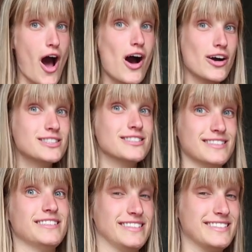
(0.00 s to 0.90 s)

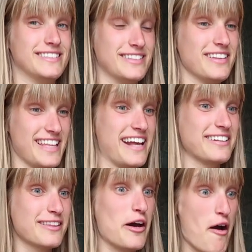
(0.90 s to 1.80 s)
on the
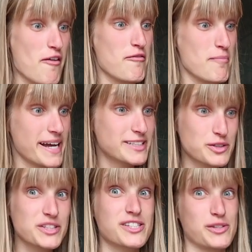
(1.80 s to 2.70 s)
length of my
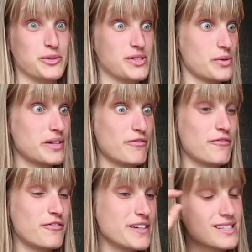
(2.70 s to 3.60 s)
torso, so it
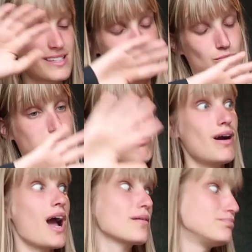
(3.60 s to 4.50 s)
fits
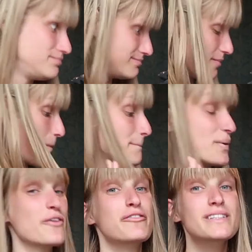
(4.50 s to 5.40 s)

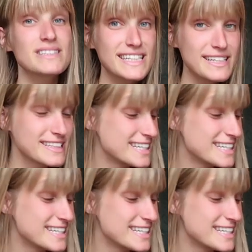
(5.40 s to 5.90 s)
perfectly.